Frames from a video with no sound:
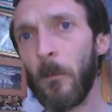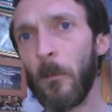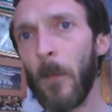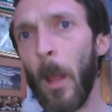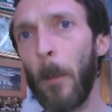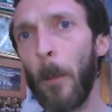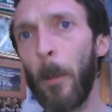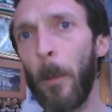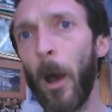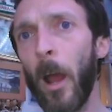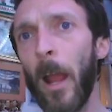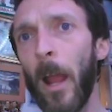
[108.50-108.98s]

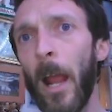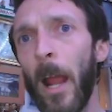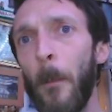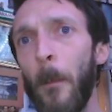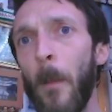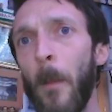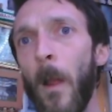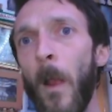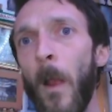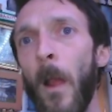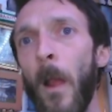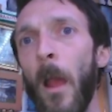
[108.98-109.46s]

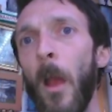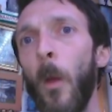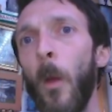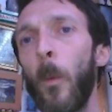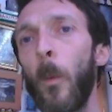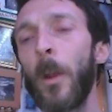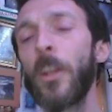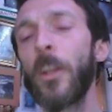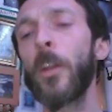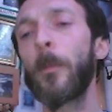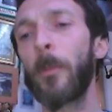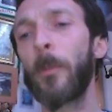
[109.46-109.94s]
But
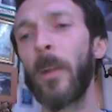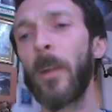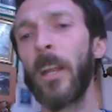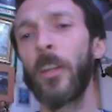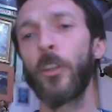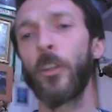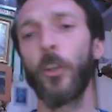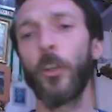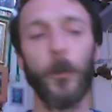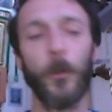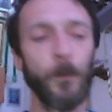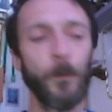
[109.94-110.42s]
when you're brand
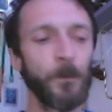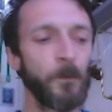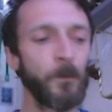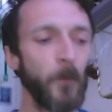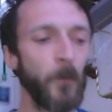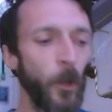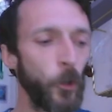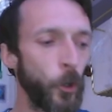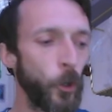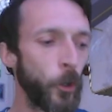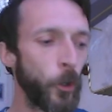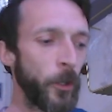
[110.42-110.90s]
new,
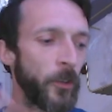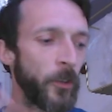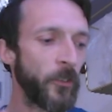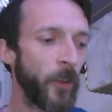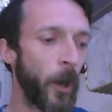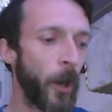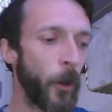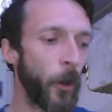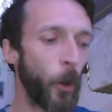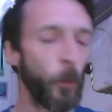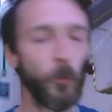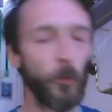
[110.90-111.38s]
you're going to
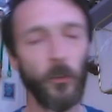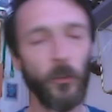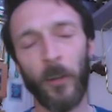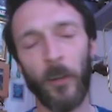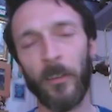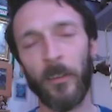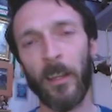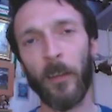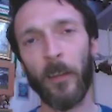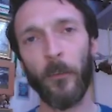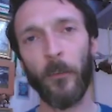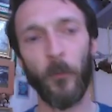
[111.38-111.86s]
start an All-Star
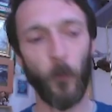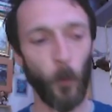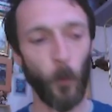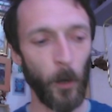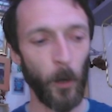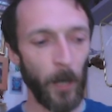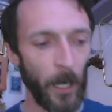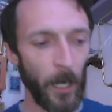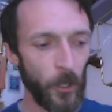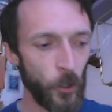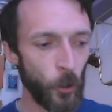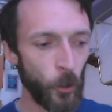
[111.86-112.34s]

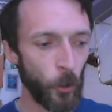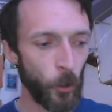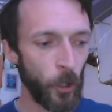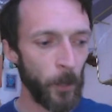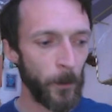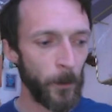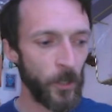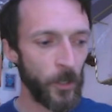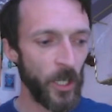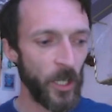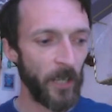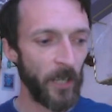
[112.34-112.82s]
D4 and you're going to
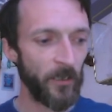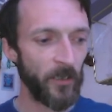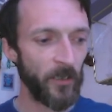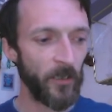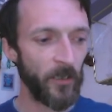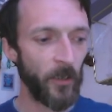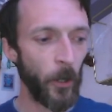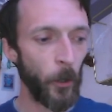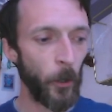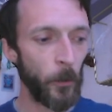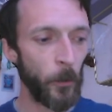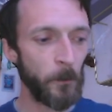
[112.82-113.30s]
be chasing
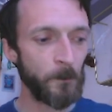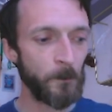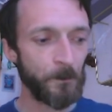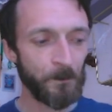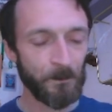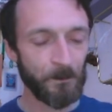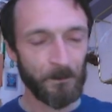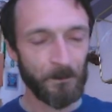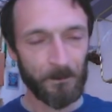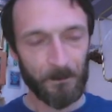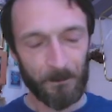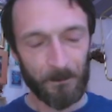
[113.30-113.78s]
down
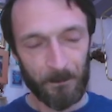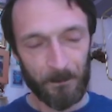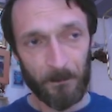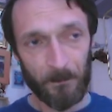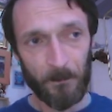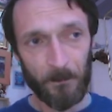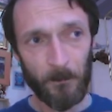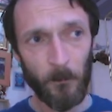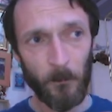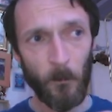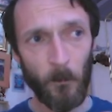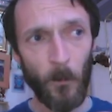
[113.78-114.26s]

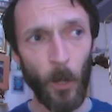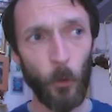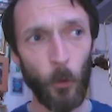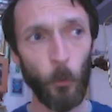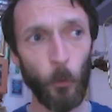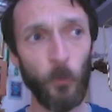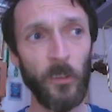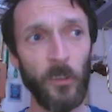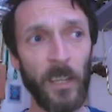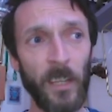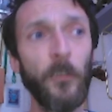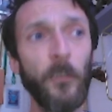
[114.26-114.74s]

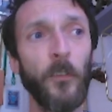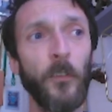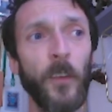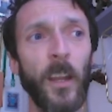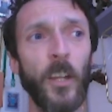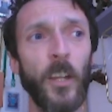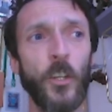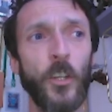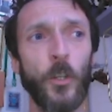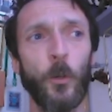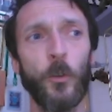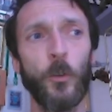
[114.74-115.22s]
those E
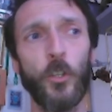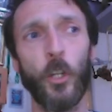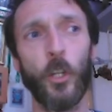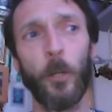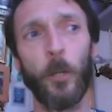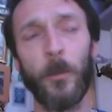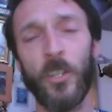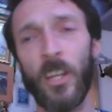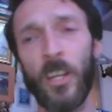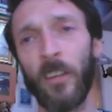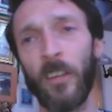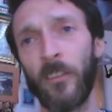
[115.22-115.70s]
thresholds, you're going
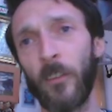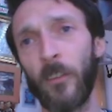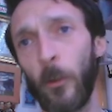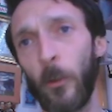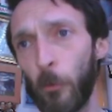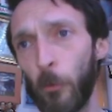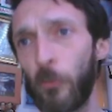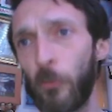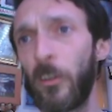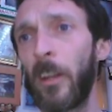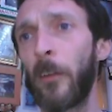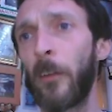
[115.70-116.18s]
to be chasing down
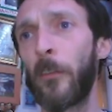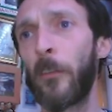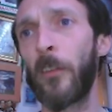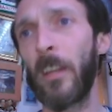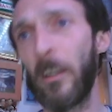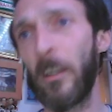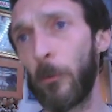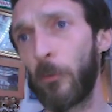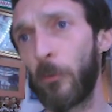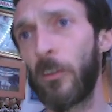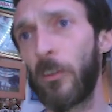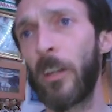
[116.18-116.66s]
those tier 3,
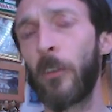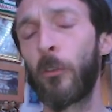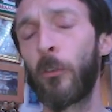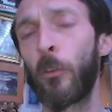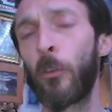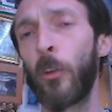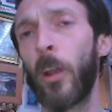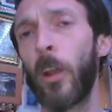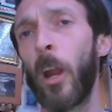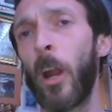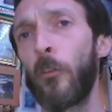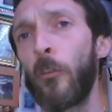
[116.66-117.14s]
those tier
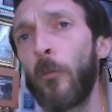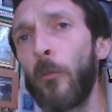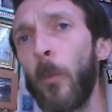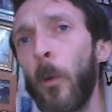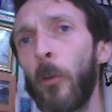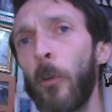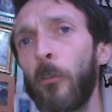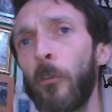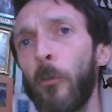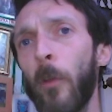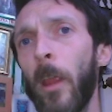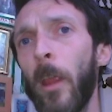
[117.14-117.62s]
2 card
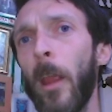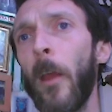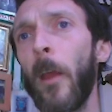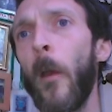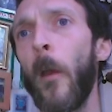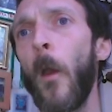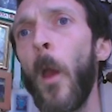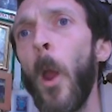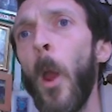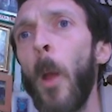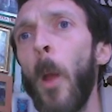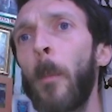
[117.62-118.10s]
rewards, okay?
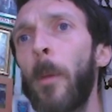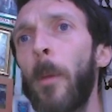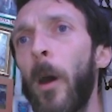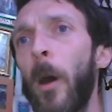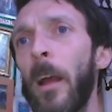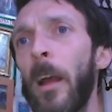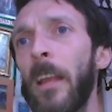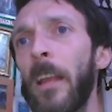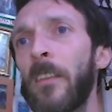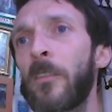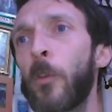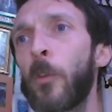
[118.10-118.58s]

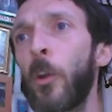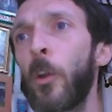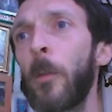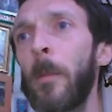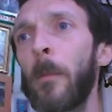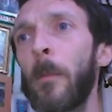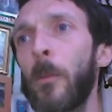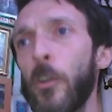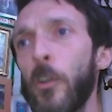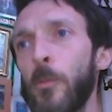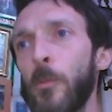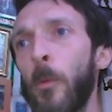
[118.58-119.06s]
But it's going to
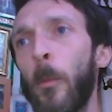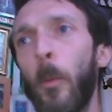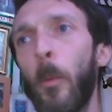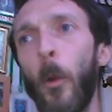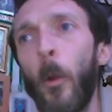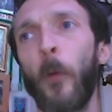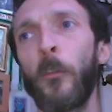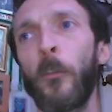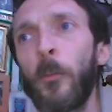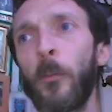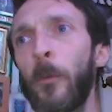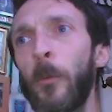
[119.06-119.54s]
be much more
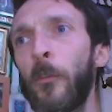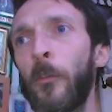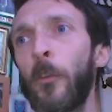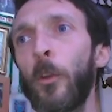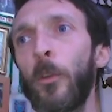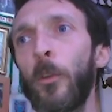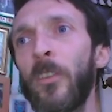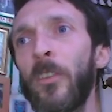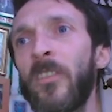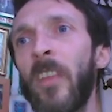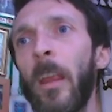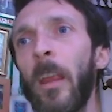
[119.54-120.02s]
profitable for you
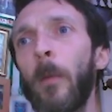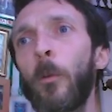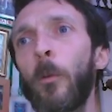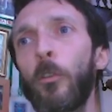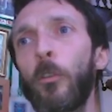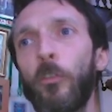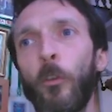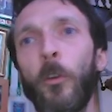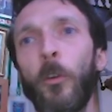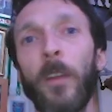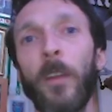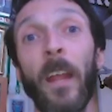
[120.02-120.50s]
as time
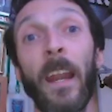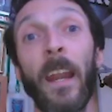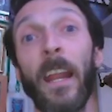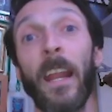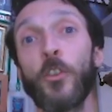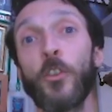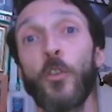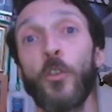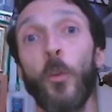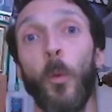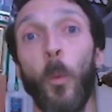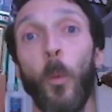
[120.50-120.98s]
goes on, and
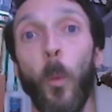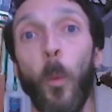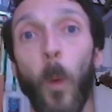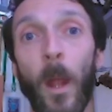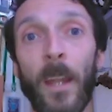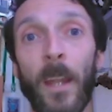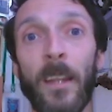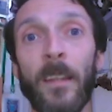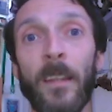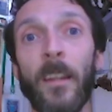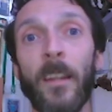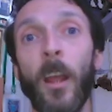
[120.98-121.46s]
as you
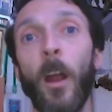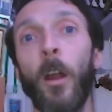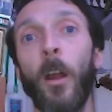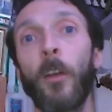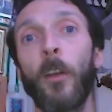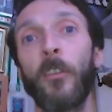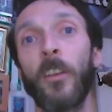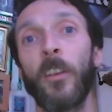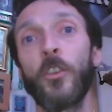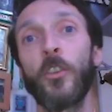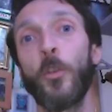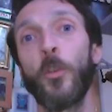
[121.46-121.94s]
win
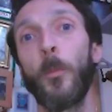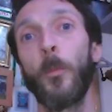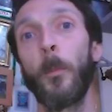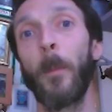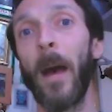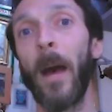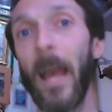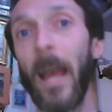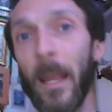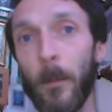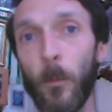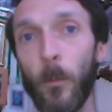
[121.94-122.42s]
cards, as you
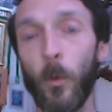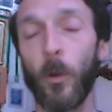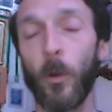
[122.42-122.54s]
buy more